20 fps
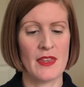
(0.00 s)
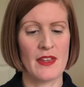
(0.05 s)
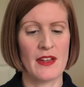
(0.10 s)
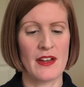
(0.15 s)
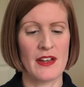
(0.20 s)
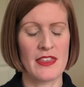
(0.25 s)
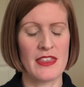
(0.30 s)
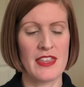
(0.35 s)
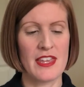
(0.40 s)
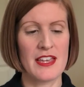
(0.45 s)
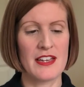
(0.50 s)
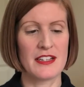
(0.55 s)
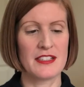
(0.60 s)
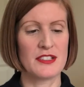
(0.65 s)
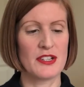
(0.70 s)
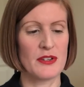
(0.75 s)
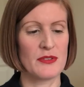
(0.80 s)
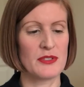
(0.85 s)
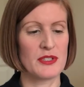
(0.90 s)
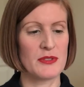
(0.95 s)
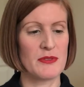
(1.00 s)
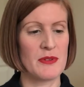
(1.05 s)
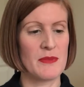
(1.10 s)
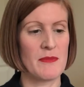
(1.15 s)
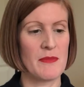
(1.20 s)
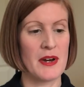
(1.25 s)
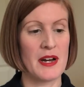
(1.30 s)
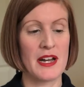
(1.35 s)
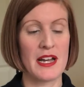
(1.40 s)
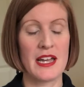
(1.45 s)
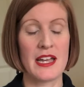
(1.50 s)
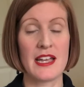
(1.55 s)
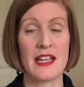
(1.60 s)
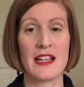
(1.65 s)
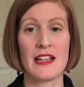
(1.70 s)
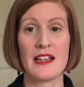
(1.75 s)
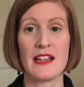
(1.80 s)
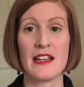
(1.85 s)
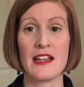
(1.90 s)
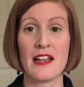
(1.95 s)
I think I told you in my
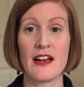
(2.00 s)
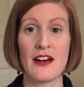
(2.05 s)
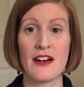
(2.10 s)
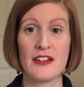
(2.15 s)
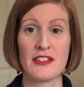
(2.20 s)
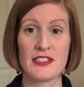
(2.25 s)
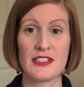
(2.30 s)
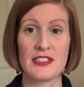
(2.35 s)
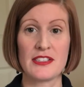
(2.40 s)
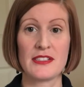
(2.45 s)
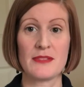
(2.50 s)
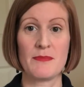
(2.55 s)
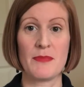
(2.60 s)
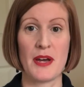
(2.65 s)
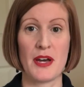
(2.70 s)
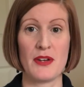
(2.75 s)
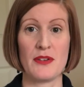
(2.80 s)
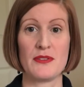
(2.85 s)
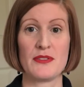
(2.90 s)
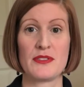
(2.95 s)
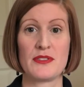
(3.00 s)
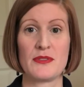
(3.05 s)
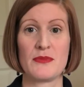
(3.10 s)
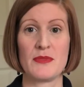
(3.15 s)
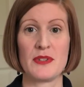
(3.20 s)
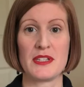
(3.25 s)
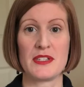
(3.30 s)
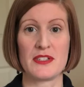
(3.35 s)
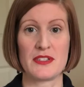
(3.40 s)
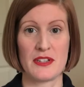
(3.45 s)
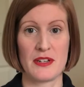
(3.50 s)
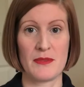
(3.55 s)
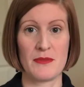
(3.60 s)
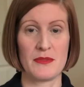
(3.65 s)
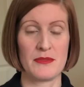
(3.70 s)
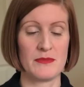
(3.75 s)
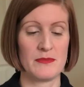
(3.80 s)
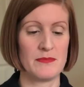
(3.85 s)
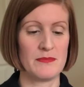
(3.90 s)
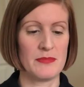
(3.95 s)
last post, which I
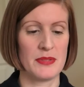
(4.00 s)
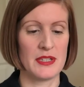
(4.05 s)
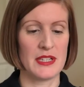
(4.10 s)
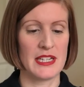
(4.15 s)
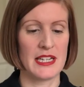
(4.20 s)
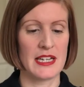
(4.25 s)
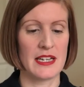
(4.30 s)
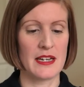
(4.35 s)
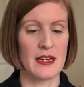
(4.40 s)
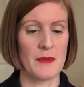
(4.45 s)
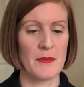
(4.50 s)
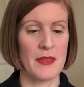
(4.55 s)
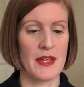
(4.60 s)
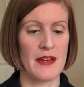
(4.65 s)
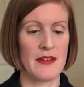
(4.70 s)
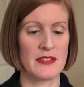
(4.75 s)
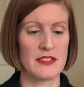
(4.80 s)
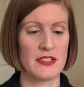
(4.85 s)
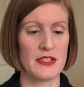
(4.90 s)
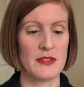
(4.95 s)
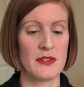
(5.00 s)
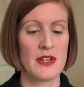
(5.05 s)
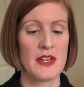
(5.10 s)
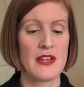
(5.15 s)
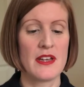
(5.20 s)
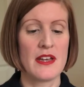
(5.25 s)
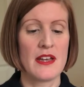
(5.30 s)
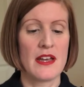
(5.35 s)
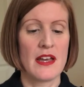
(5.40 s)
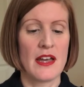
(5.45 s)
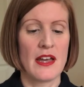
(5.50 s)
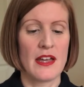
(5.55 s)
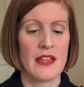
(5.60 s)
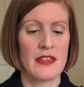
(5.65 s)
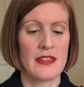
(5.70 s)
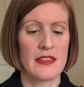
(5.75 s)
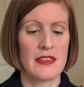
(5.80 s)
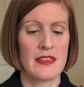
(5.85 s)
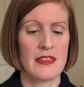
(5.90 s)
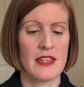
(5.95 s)
will put a link up there too,
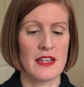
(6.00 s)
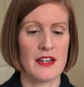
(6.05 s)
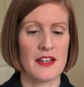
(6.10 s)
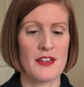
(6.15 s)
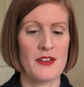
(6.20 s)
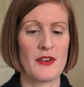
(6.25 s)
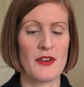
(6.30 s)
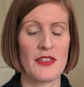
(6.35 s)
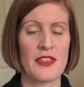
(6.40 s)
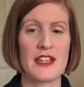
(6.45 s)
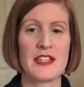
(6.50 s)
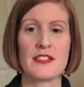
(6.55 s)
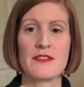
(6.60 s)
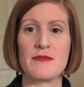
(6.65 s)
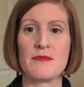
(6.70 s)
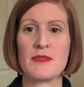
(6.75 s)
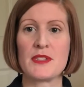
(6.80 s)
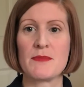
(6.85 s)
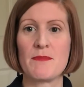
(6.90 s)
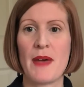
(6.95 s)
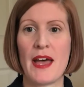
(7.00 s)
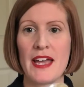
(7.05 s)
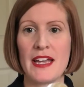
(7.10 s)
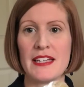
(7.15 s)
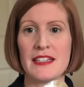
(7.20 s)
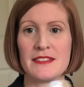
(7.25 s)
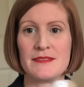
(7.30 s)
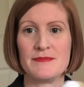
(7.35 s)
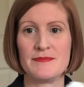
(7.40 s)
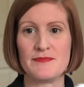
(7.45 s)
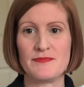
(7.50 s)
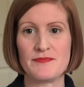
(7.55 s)
that I got these from Spain.